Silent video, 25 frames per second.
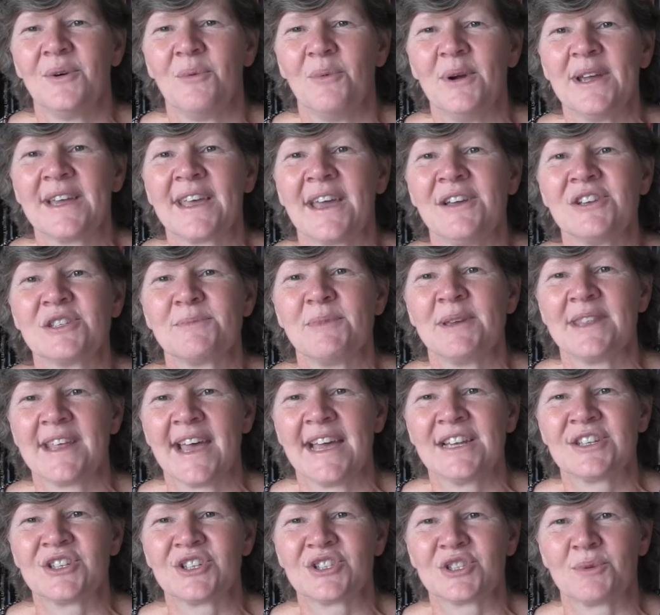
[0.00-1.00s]
we're going to be
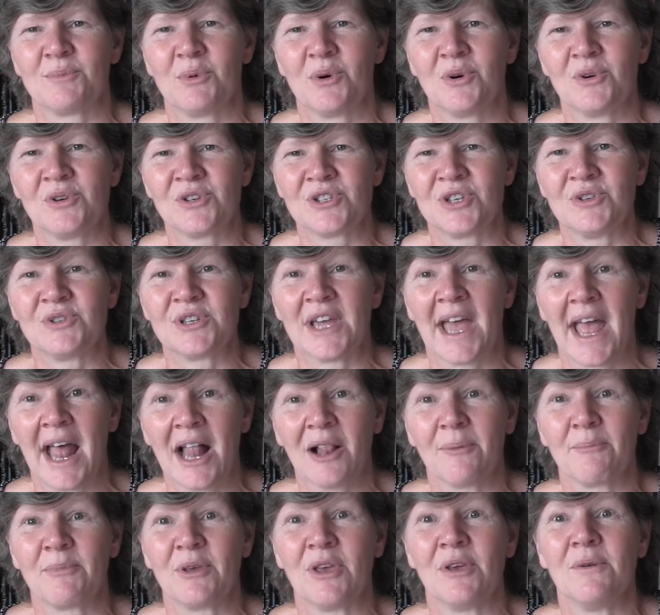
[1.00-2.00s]
there to support you, to
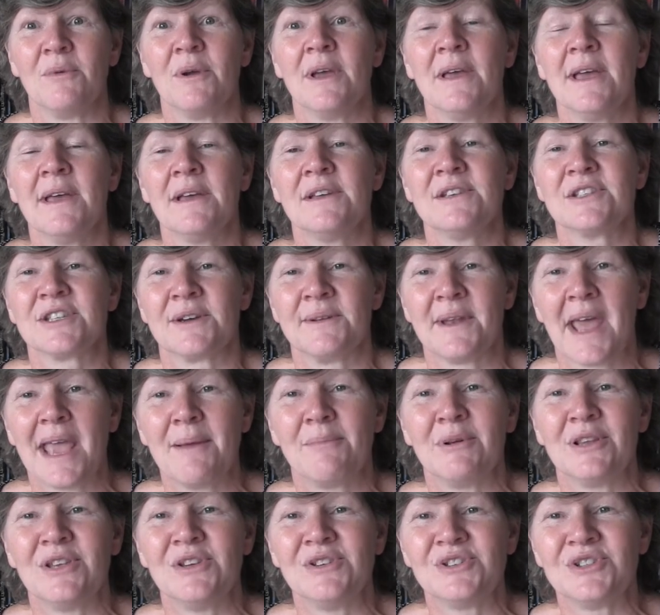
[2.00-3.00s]
help you, to
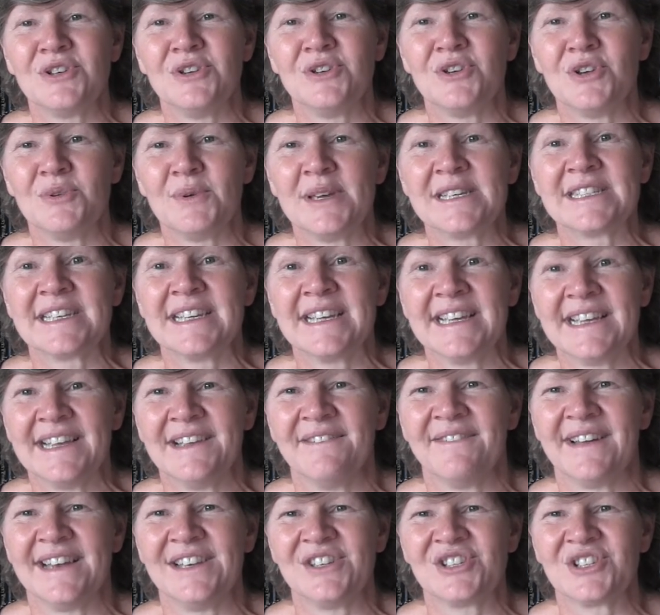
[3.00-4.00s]
enable you to do it
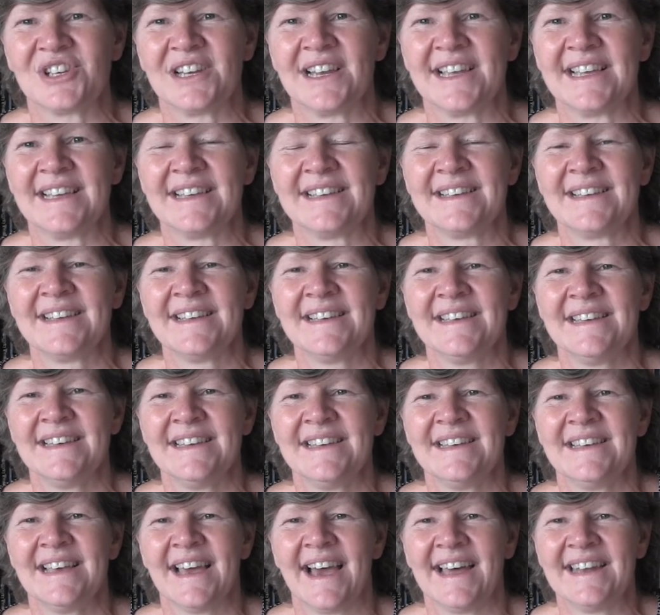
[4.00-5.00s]
eventually.
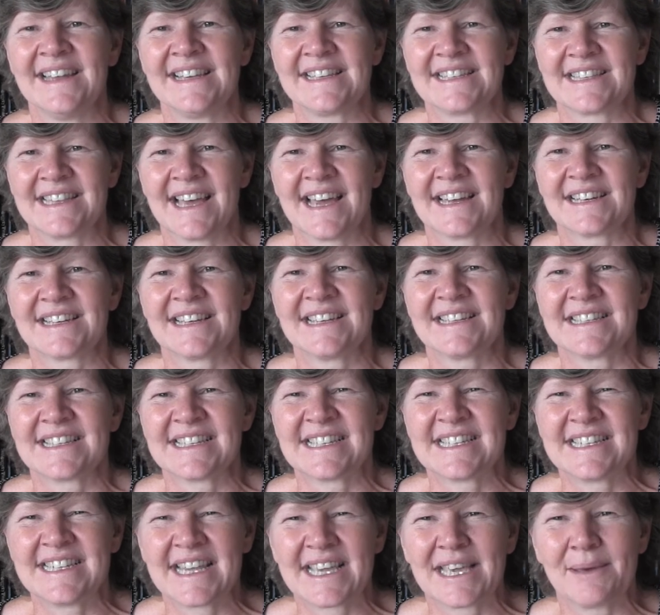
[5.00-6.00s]
And it's that
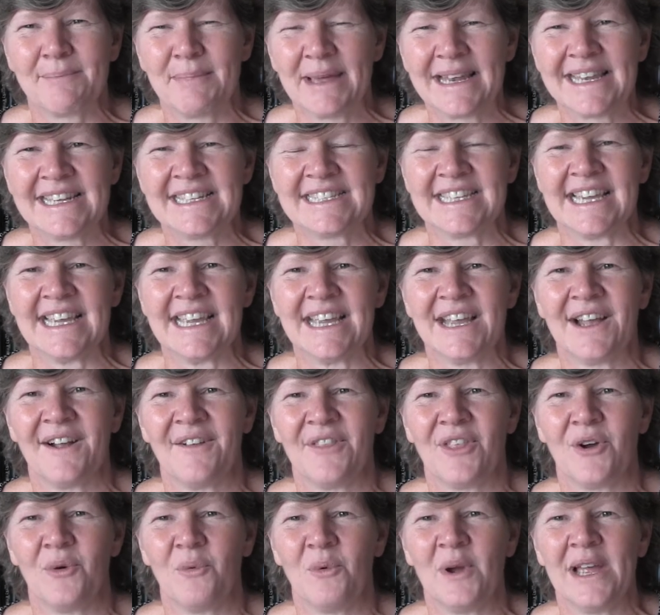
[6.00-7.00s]
stickability
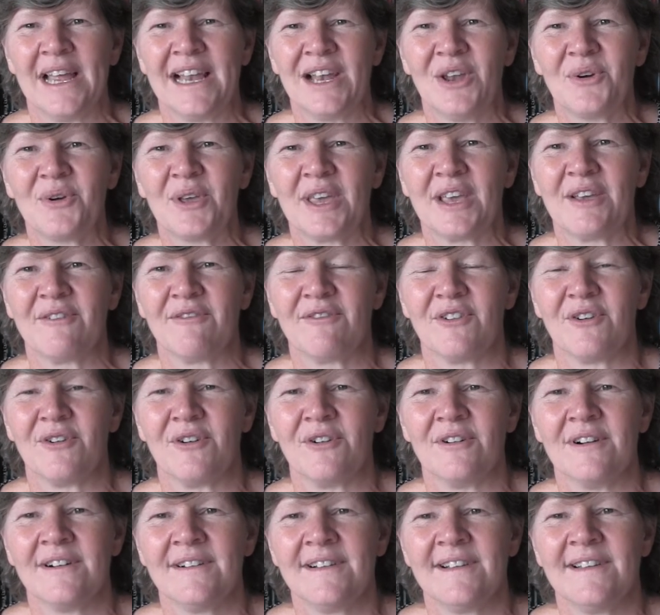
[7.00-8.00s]
that we're looking
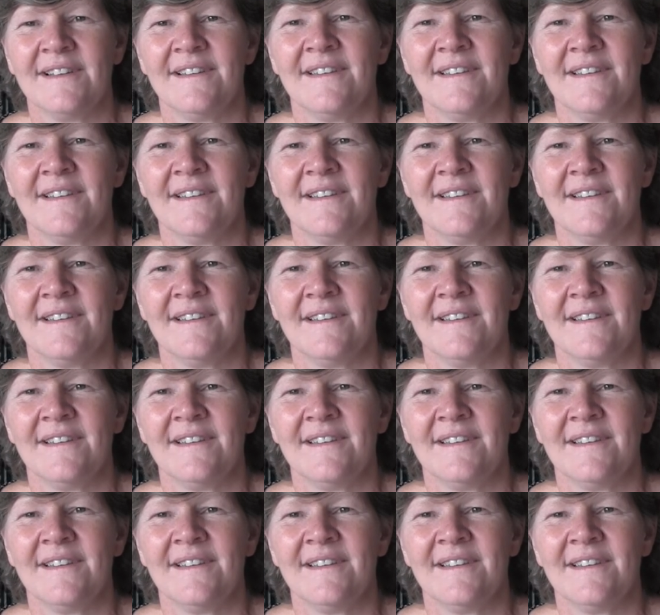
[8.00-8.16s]
for.